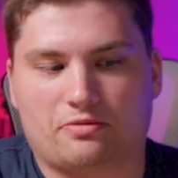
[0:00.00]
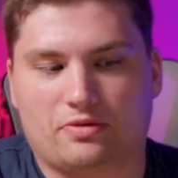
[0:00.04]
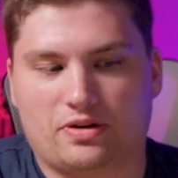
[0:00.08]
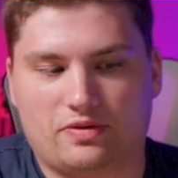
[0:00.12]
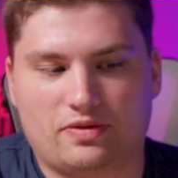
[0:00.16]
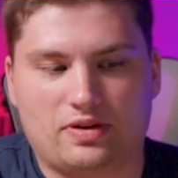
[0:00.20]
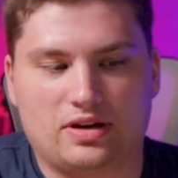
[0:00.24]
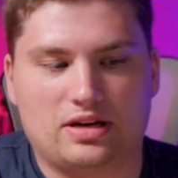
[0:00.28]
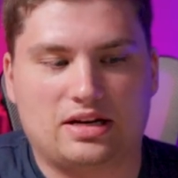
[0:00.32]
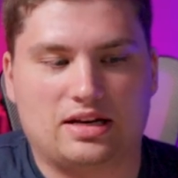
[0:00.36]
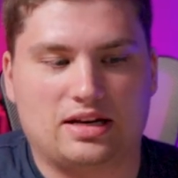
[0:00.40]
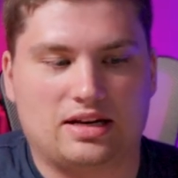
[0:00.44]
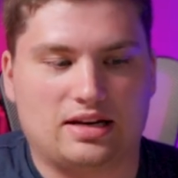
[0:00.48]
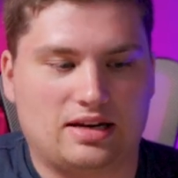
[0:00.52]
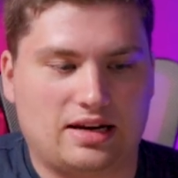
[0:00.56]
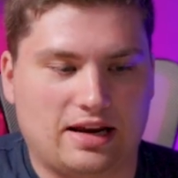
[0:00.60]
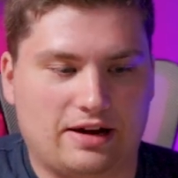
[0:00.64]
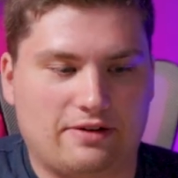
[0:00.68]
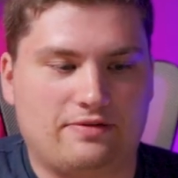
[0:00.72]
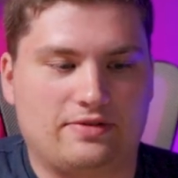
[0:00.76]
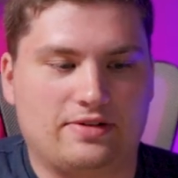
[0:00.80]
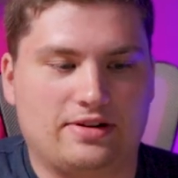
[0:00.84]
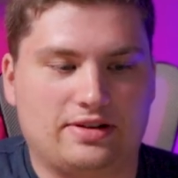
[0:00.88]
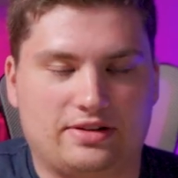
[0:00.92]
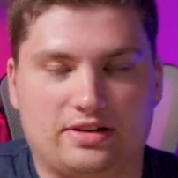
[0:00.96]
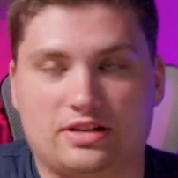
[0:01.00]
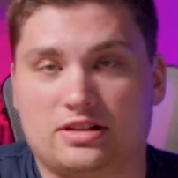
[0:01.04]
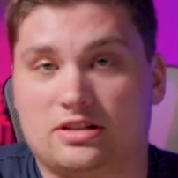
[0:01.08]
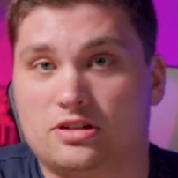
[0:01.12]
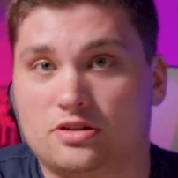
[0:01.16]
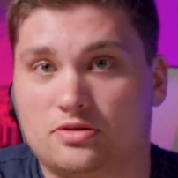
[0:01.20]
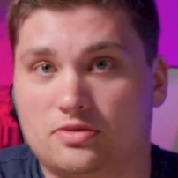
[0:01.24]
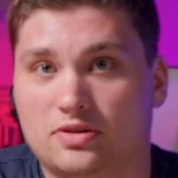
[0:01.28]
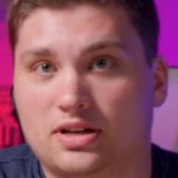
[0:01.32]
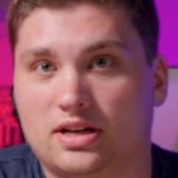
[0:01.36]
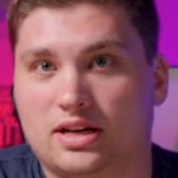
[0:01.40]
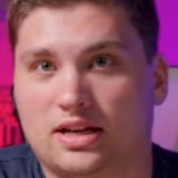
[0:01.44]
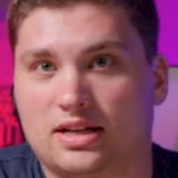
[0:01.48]
Rivian can definitely
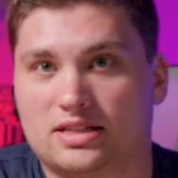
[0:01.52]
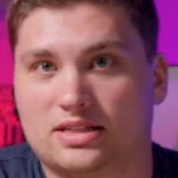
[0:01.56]
do it.